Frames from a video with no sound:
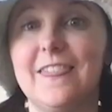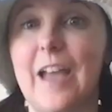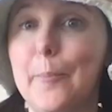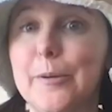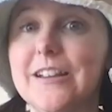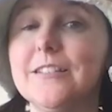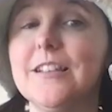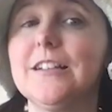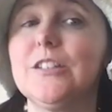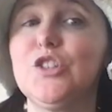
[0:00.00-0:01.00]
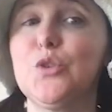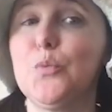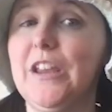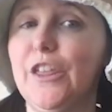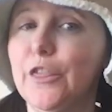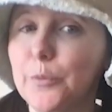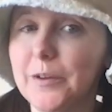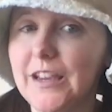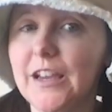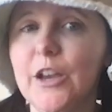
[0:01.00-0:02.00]
That brings us to week
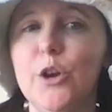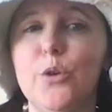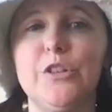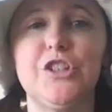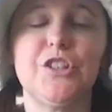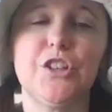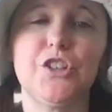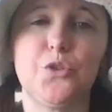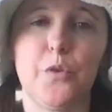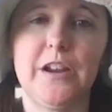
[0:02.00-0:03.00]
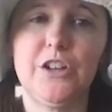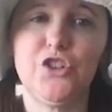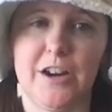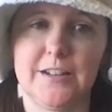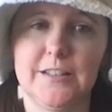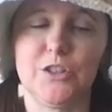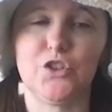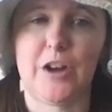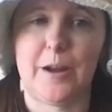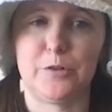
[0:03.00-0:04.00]
3, which is the story in
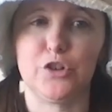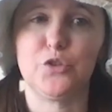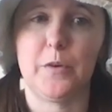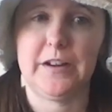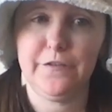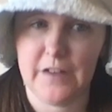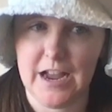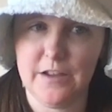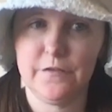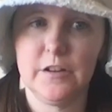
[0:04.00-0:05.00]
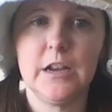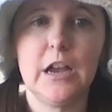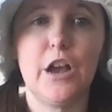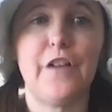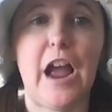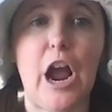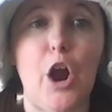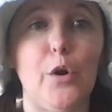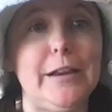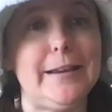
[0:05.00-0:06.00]
Genesis chapter 25 of
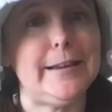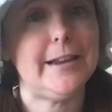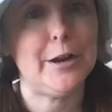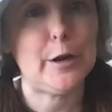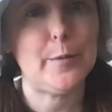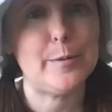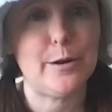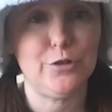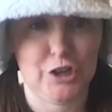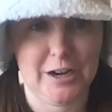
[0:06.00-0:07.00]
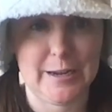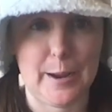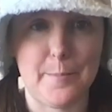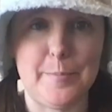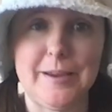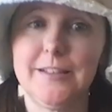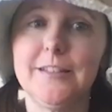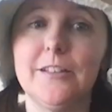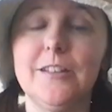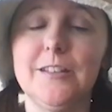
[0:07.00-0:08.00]
how younger bro Jacob
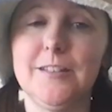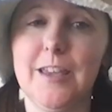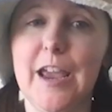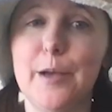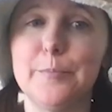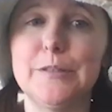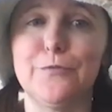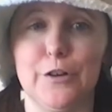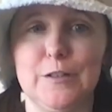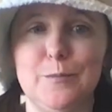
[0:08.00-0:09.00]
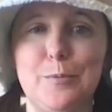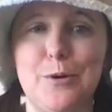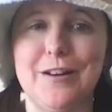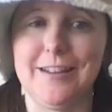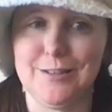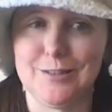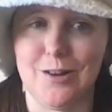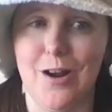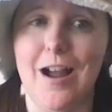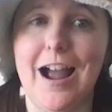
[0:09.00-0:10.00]
basically scams firstborn
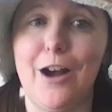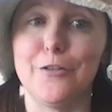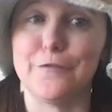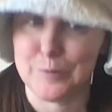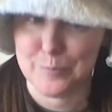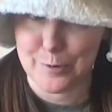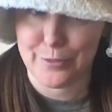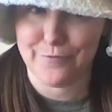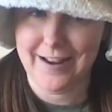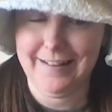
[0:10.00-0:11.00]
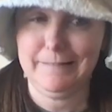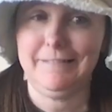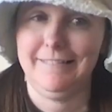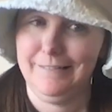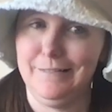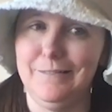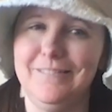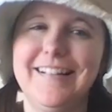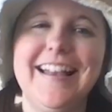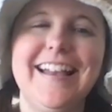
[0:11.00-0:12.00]
Esau out of his birthright.
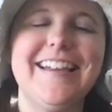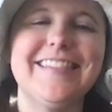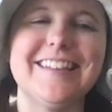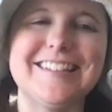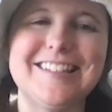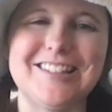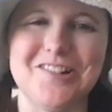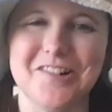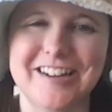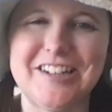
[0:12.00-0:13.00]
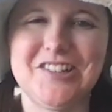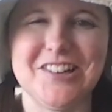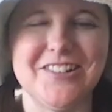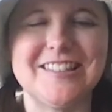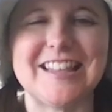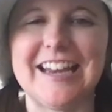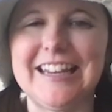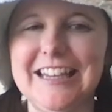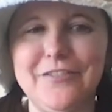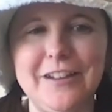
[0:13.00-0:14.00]
This story shows that
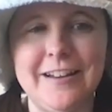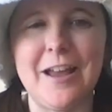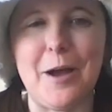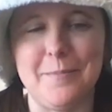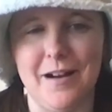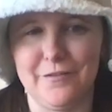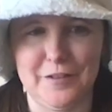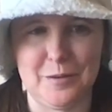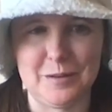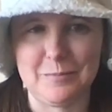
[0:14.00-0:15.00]
even among family